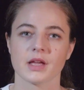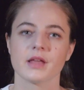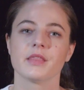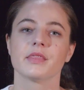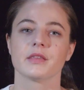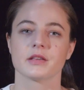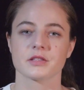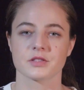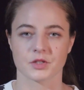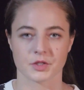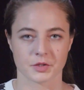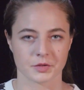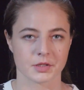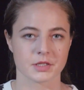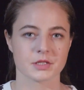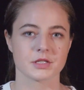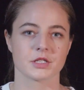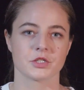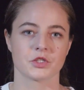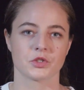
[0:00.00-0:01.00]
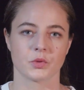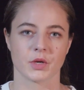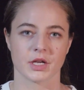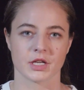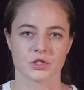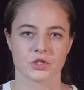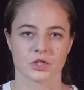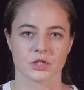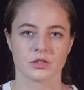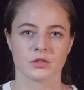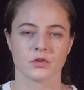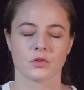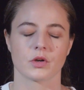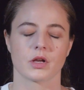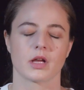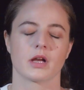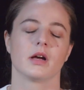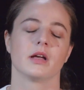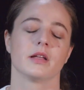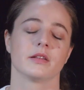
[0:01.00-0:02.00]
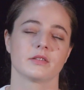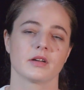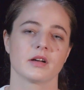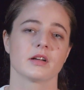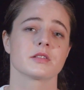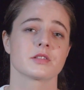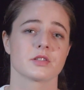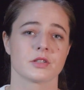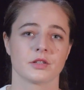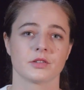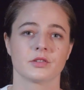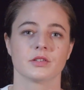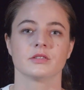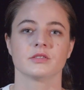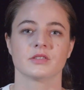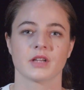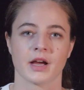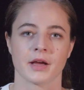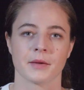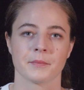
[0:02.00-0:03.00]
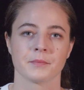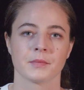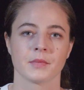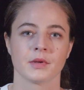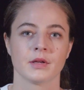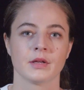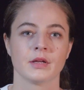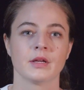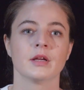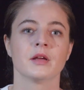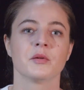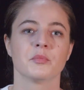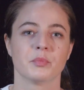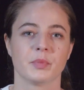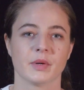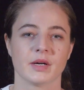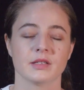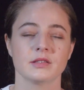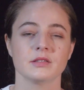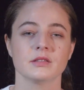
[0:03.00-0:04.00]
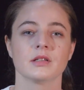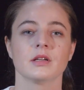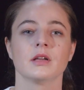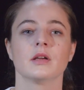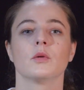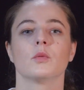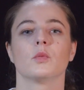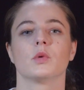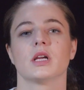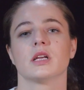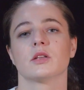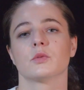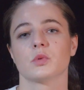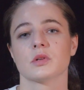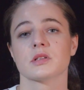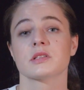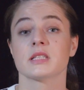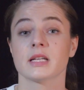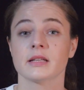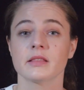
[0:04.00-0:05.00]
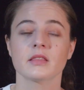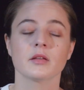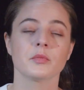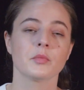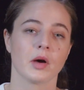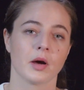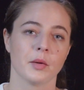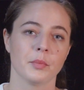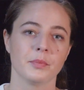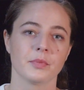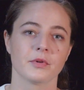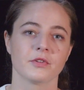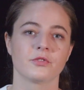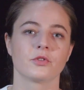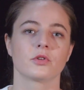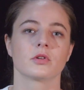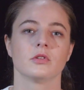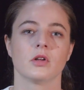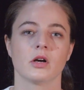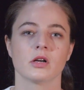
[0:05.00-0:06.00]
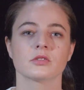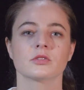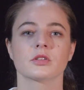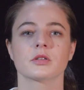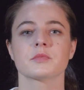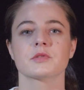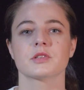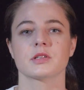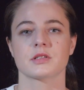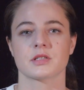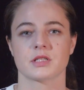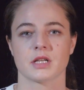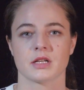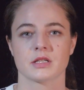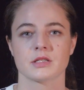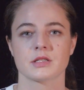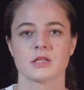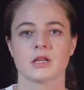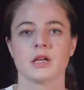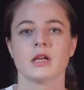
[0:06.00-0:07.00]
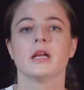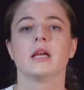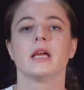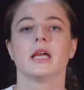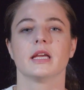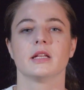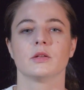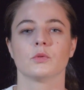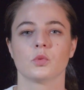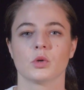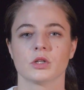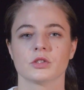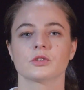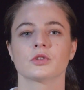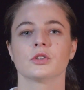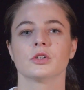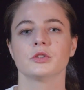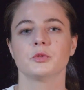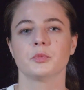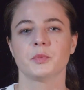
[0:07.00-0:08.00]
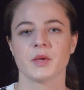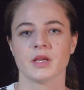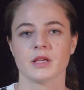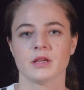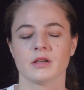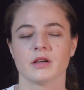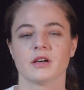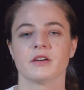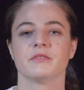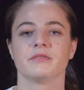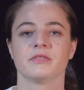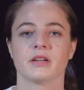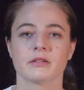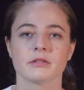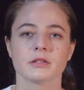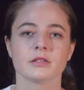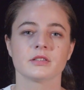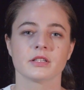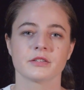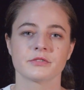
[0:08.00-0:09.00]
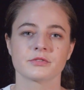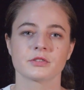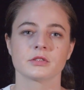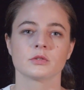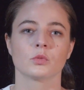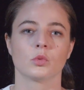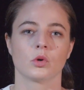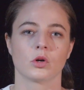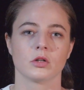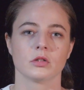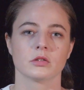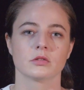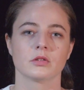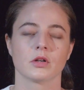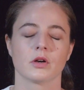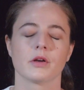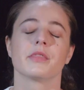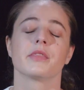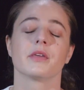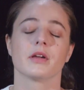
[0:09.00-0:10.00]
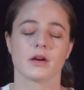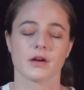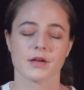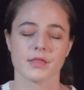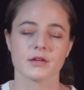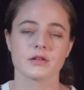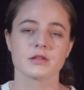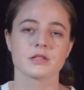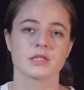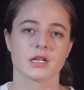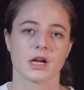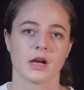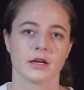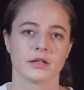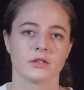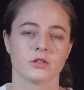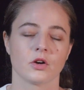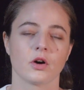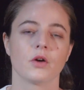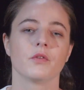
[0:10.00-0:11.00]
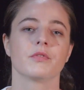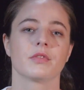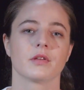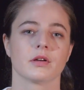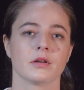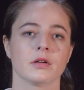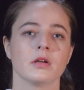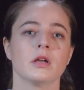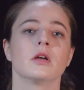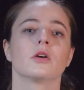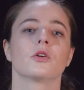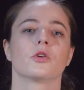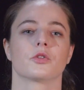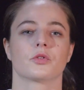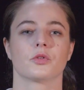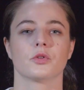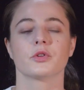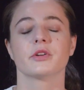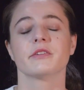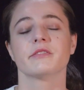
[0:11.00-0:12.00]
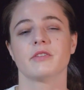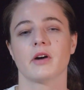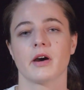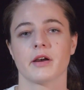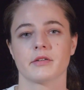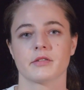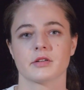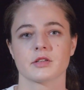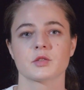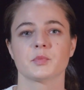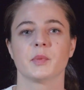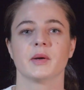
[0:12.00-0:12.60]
in this current situation and uncertain time, but it will set them up for long-term success in what could be a very different world on the other side of the coronavirus